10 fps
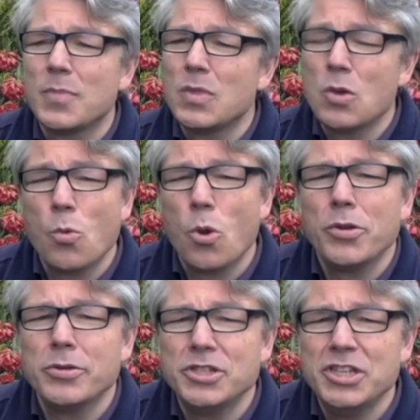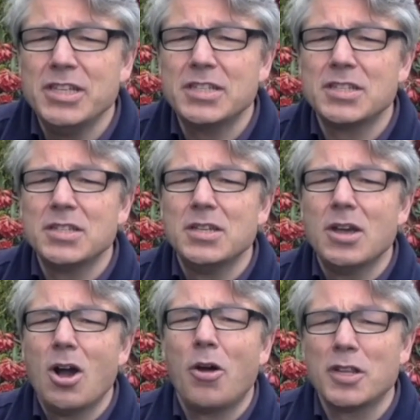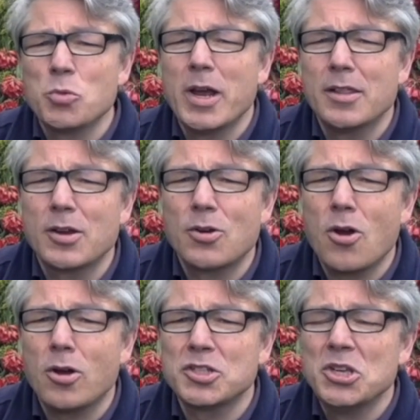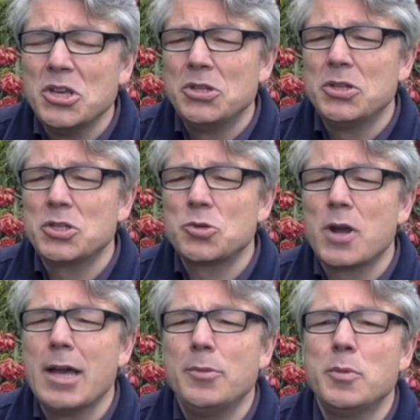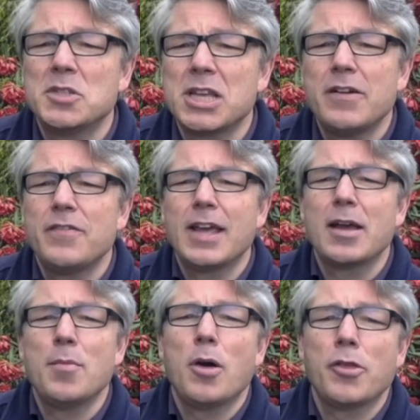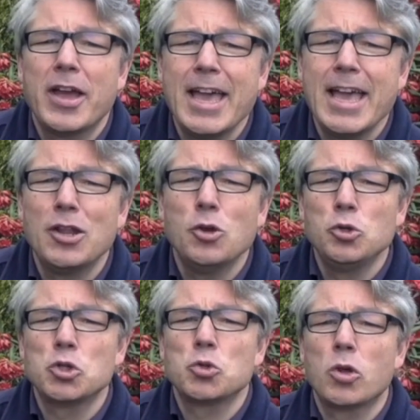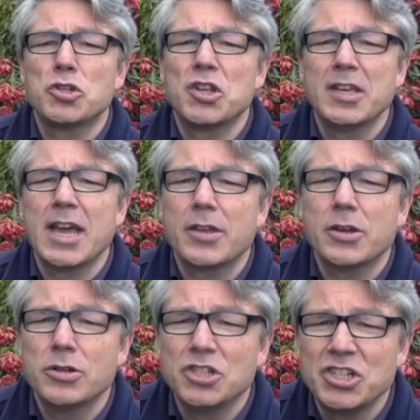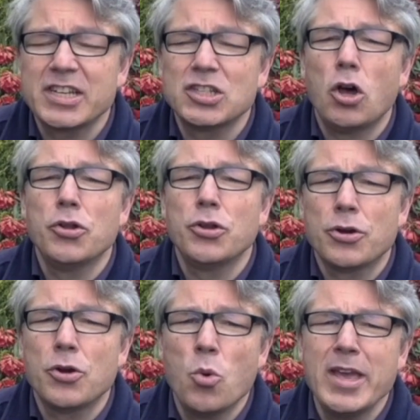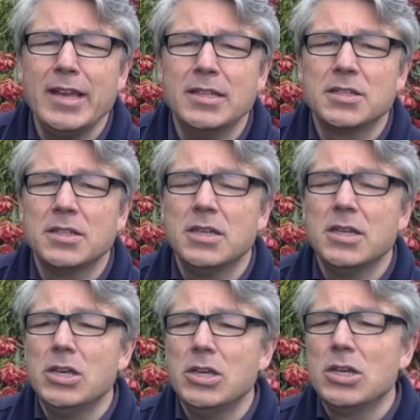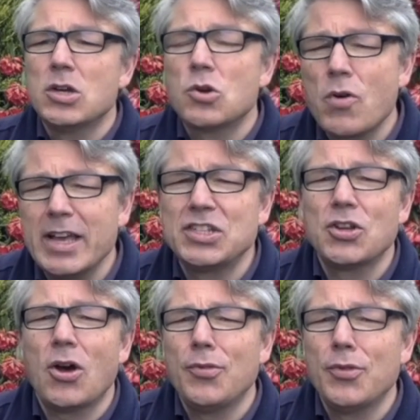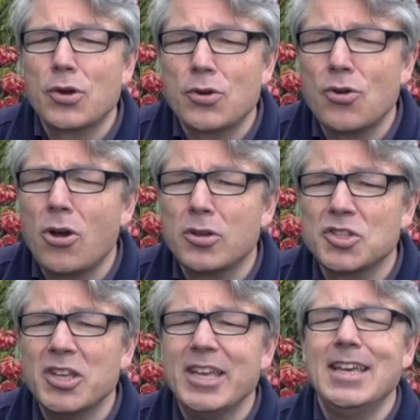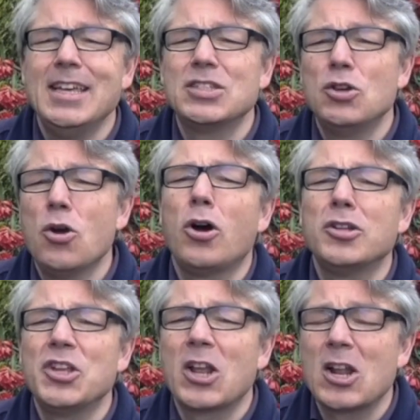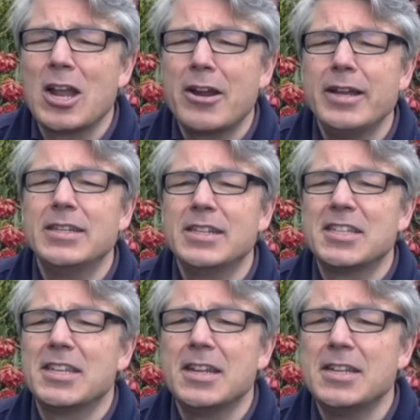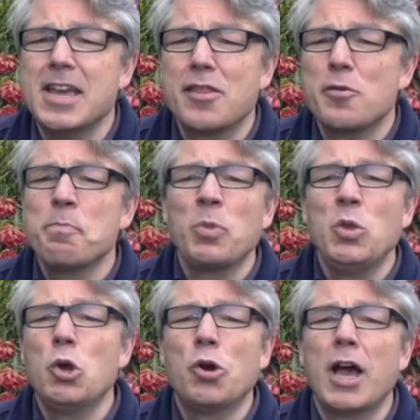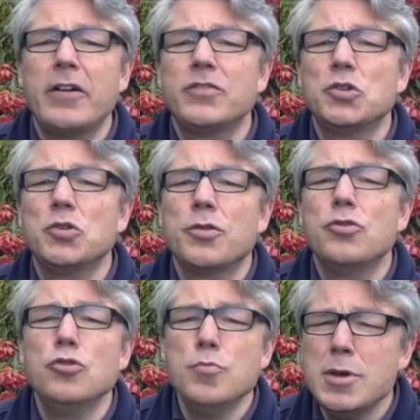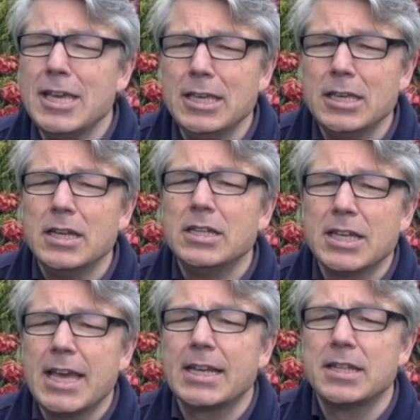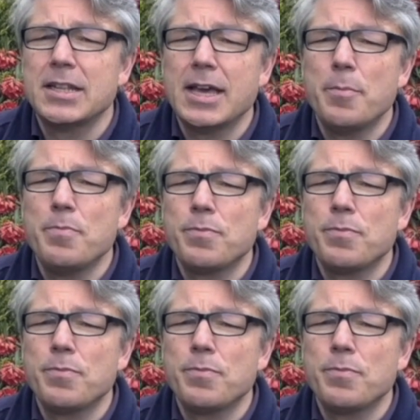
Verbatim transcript: No wonder Jesus on his way to the cross, described himself like a mother hen who just wants to gather her chicks under her wings. Christ on the cross is God declaring to sin and death, You're going to have to go through me to get to them.